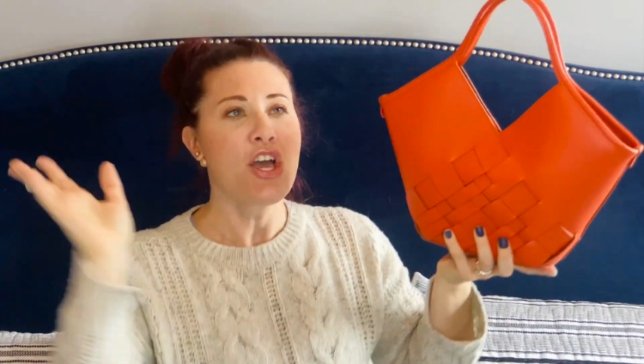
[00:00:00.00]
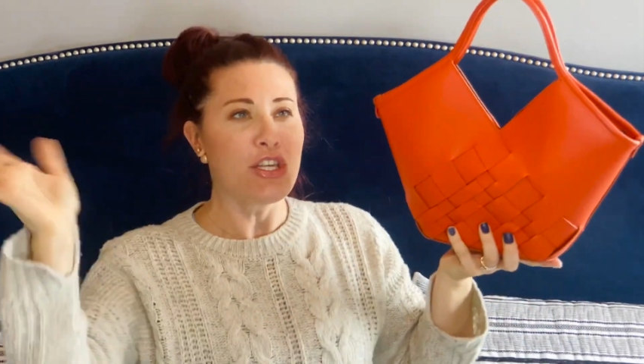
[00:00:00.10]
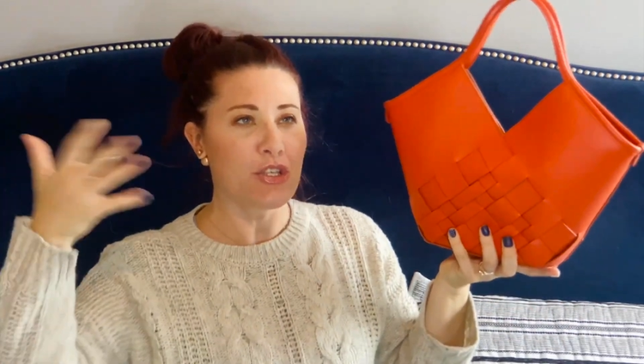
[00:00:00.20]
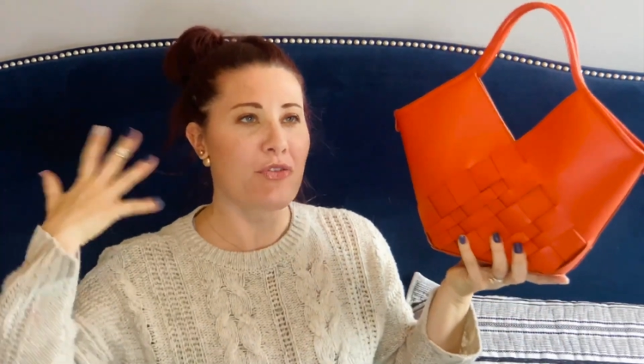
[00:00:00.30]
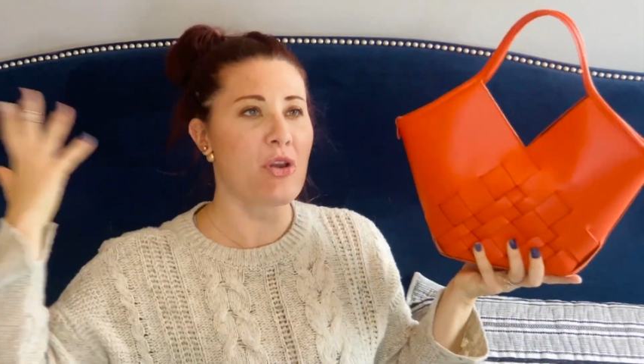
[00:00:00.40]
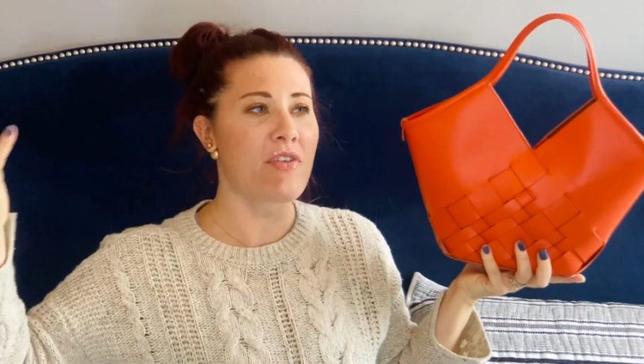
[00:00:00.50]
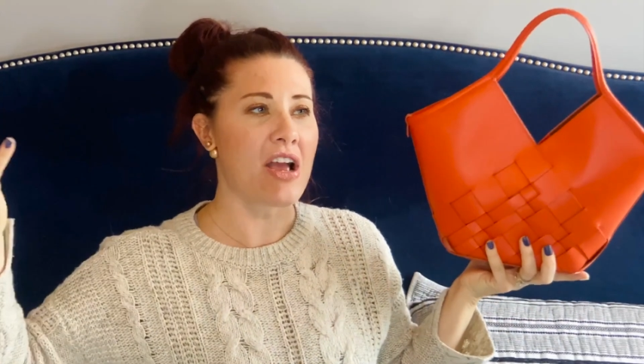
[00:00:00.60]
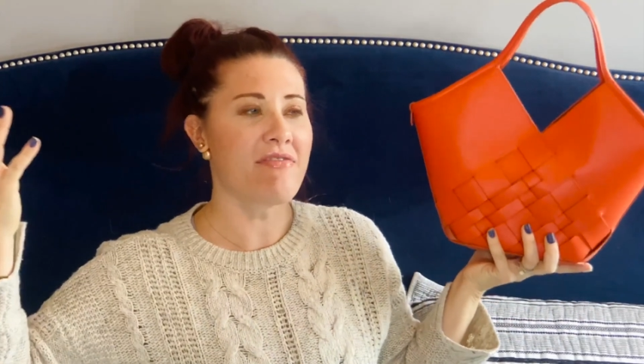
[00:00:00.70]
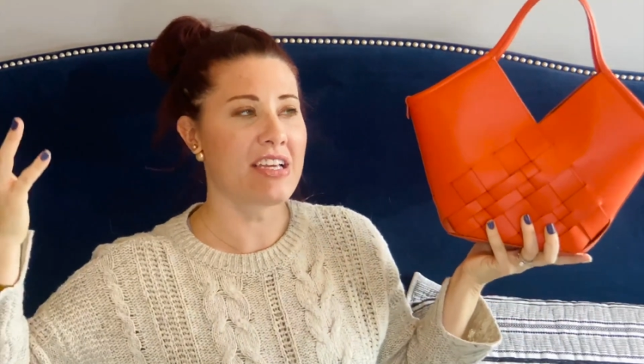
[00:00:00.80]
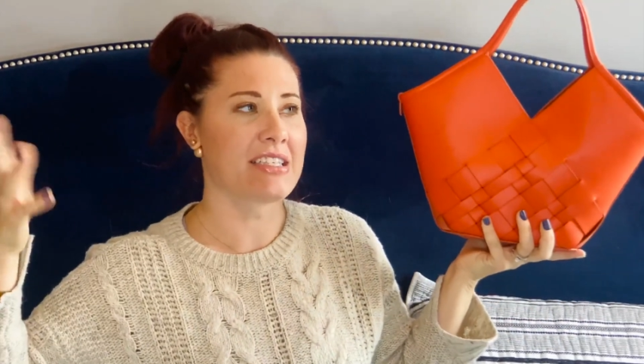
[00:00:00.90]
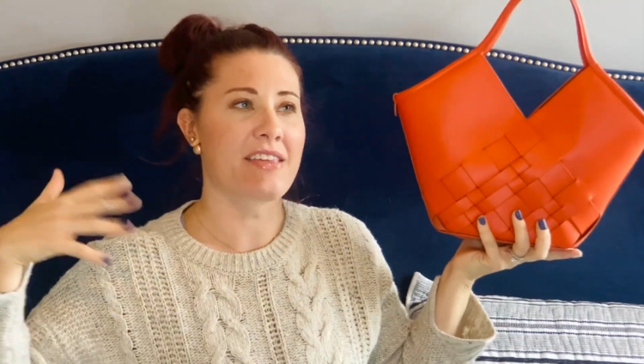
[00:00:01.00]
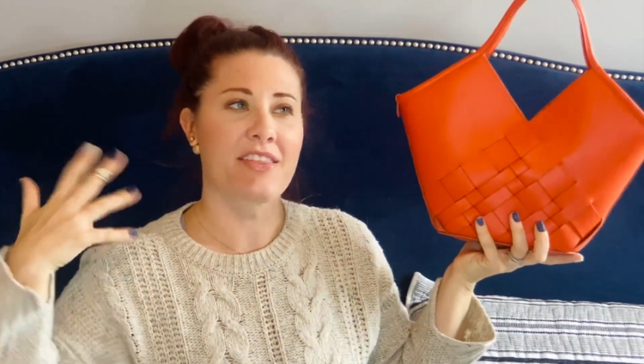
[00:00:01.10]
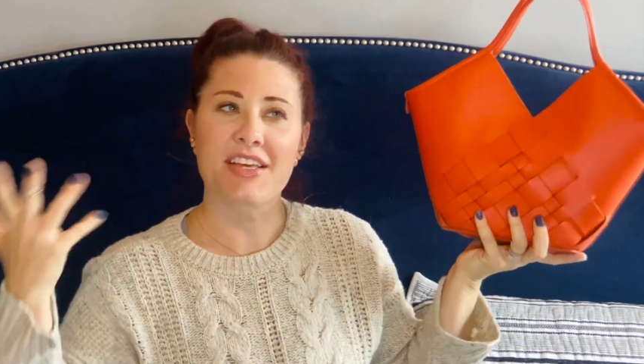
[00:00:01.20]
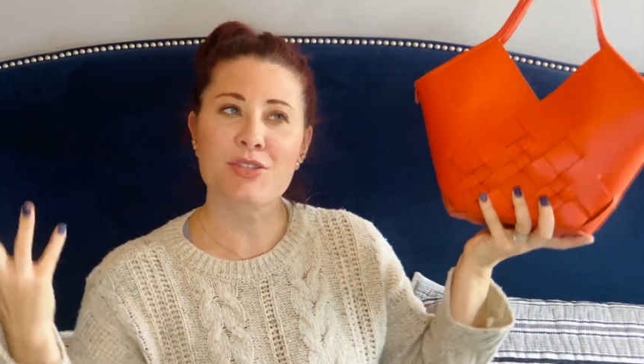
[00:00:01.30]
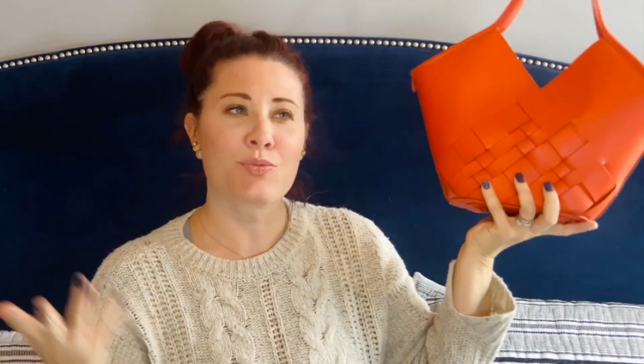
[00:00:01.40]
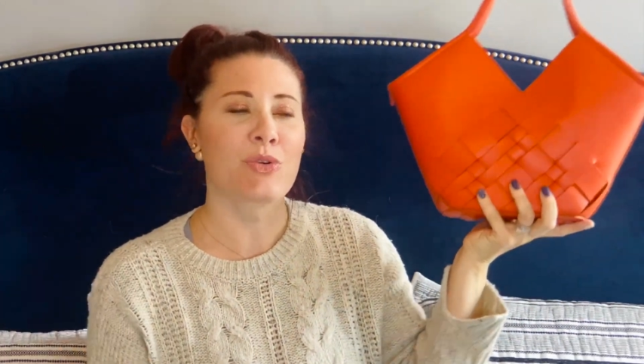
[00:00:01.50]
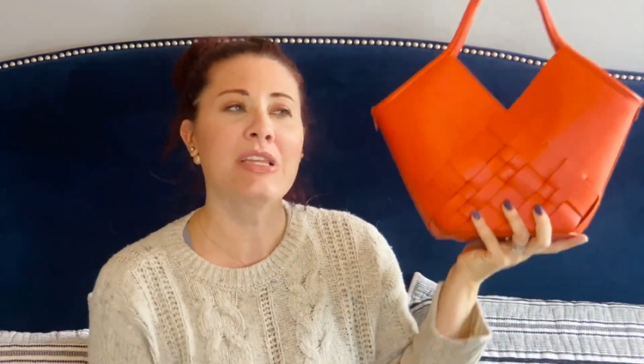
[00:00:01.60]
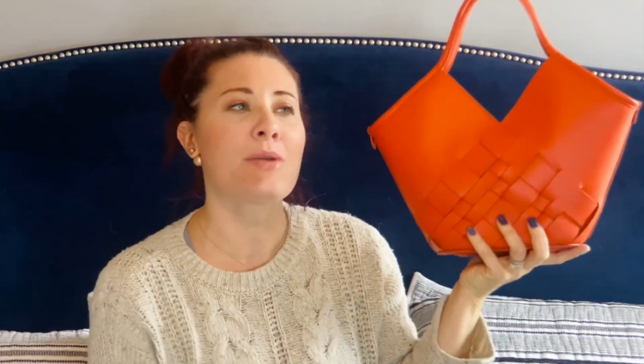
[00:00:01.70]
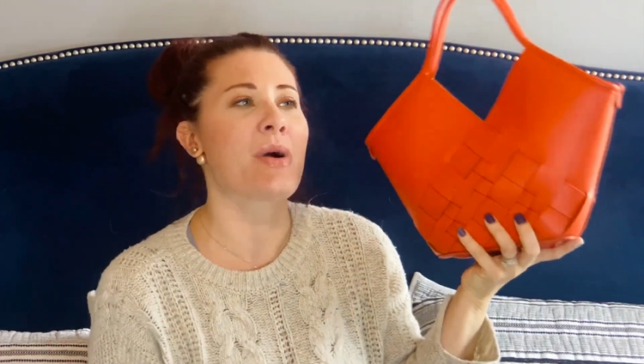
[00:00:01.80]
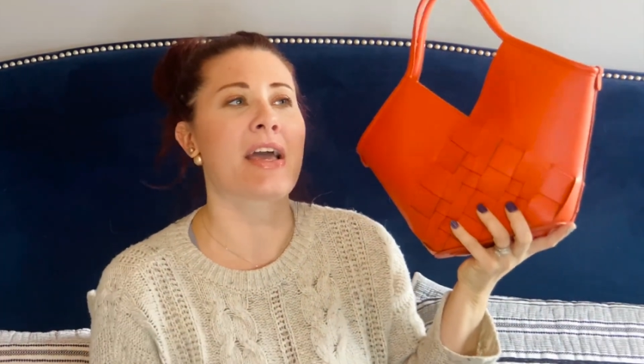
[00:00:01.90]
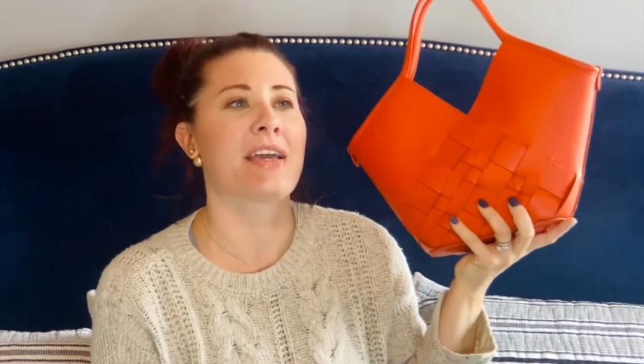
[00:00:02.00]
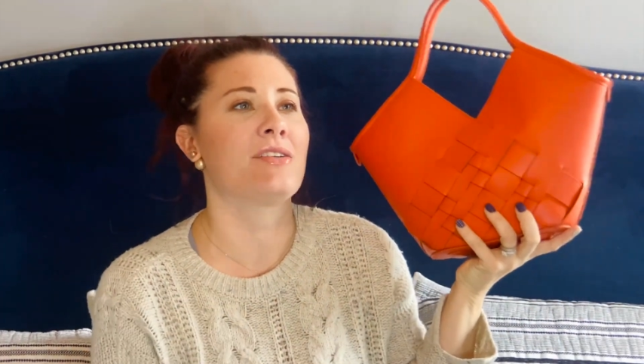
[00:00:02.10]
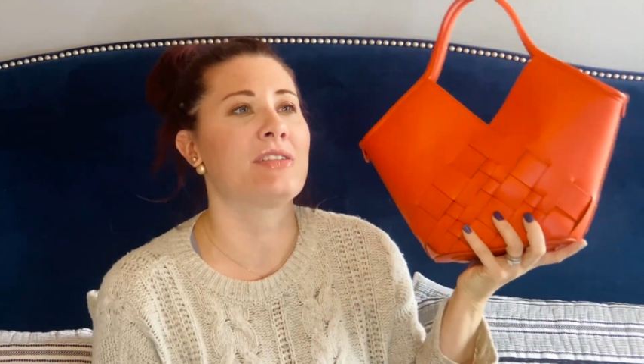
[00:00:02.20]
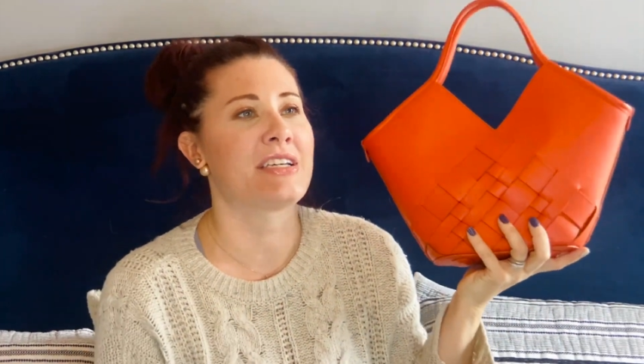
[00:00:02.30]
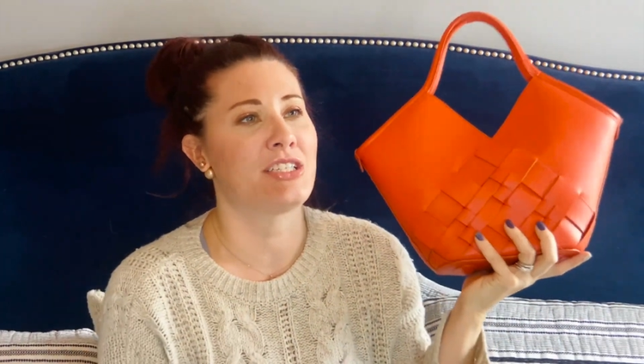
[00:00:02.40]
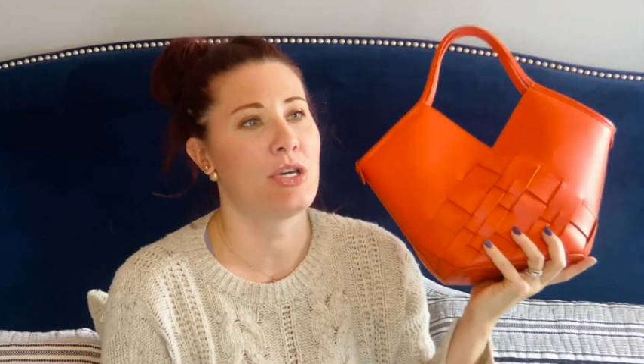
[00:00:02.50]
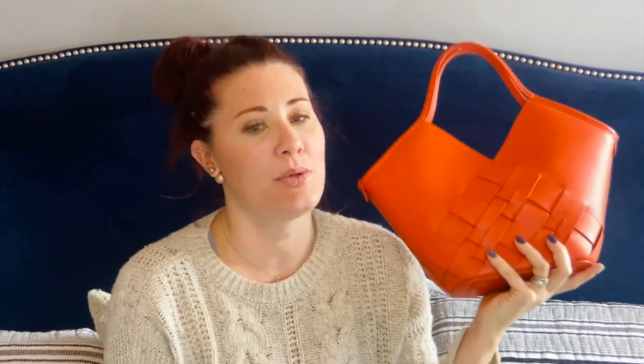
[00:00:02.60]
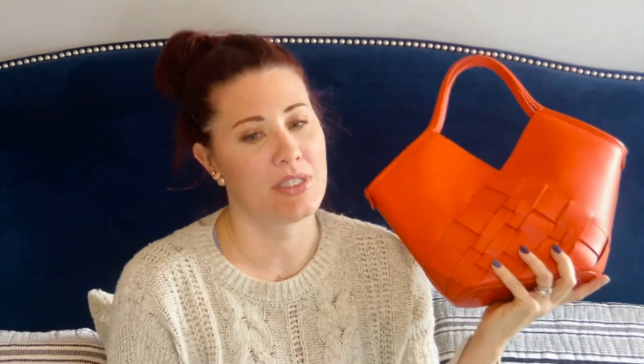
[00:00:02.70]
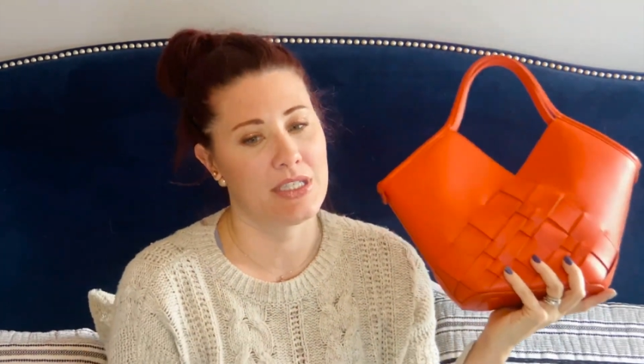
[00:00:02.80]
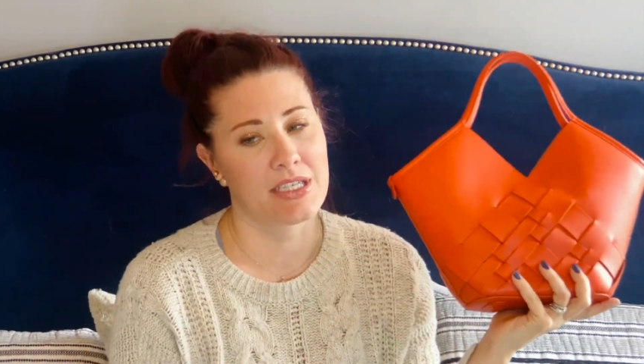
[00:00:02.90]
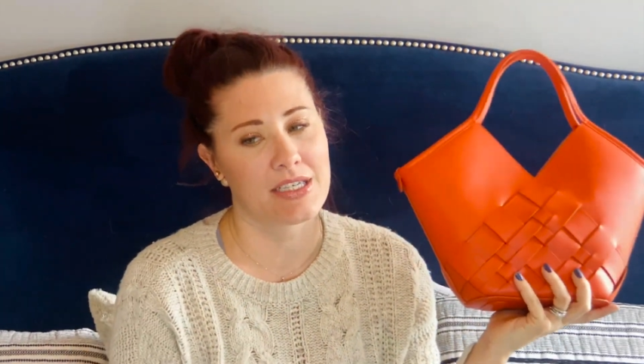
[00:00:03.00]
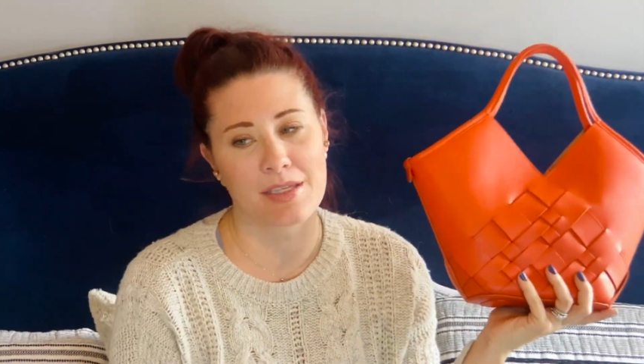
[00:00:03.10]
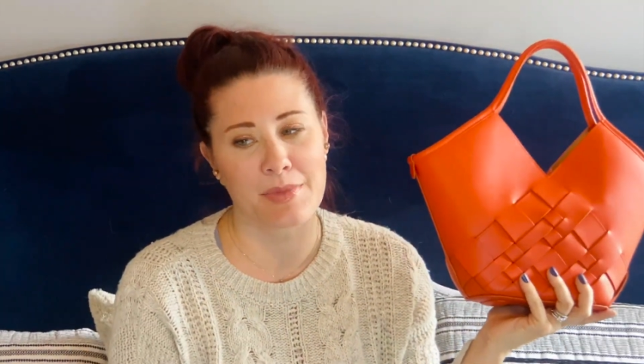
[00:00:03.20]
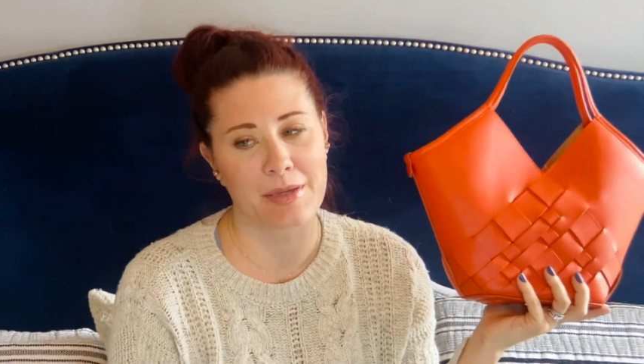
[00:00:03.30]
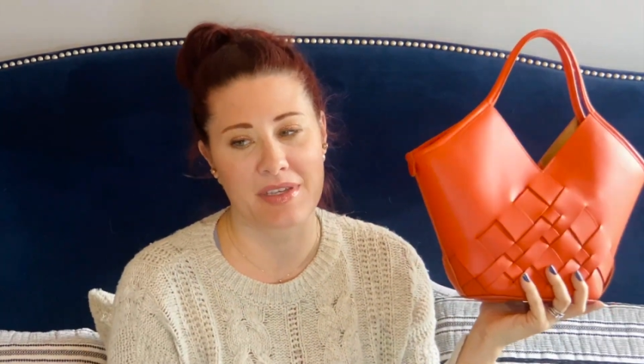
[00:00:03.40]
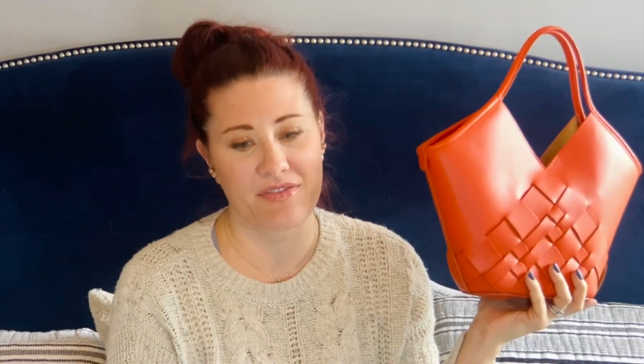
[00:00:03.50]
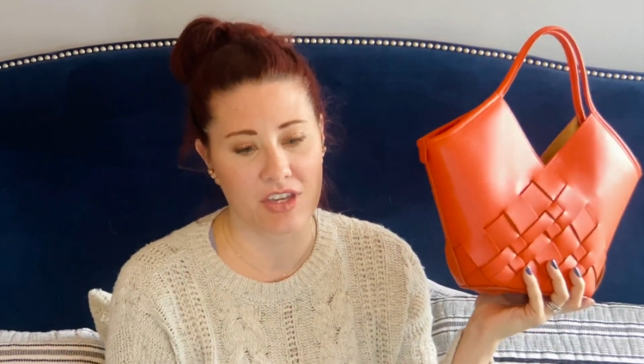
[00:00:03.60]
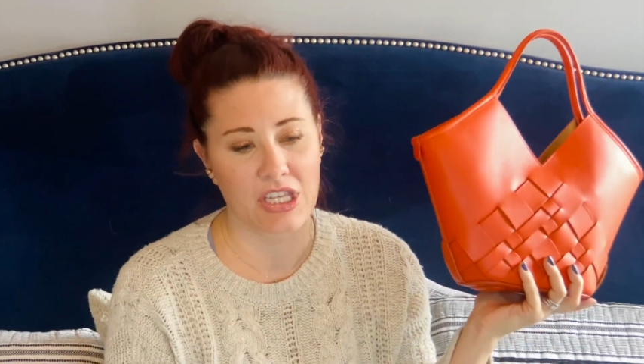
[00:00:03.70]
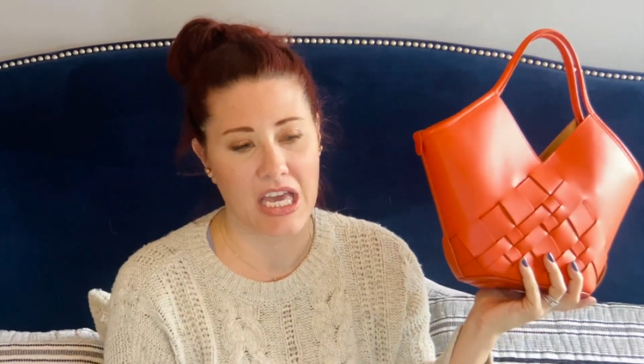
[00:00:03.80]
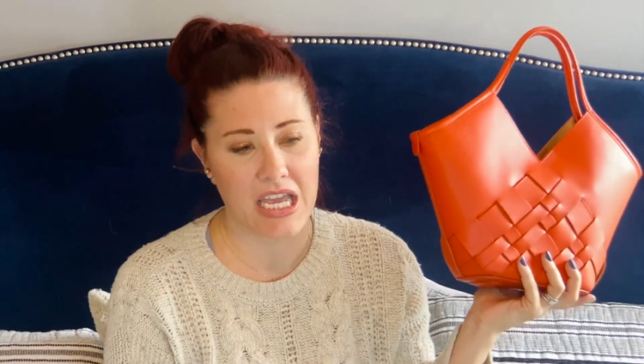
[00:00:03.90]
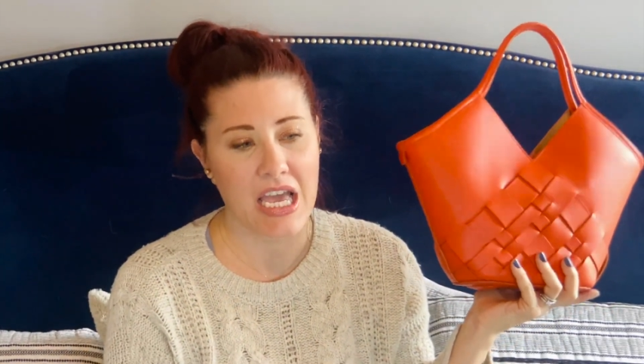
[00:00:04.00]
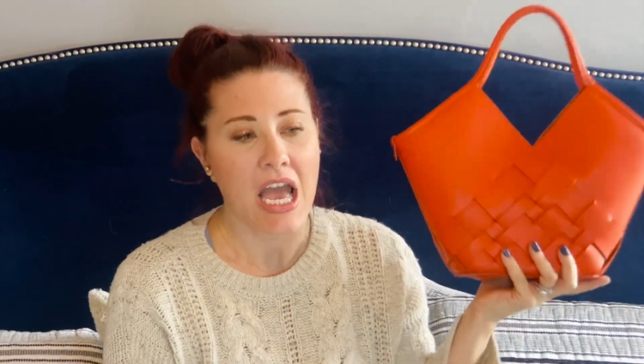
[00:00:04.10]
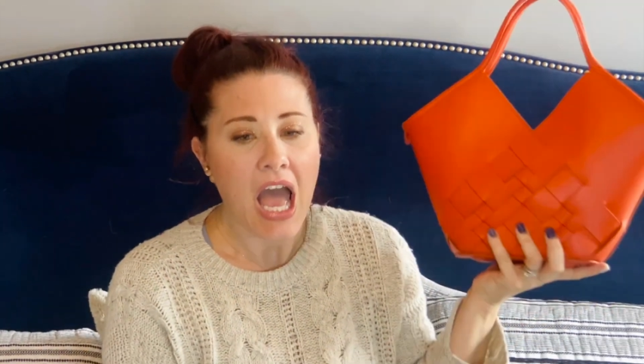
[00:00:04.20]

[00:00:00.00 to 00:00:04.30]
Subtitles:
So if you ever have things like that, that's really why I don't like totes, is because sometimes I feel like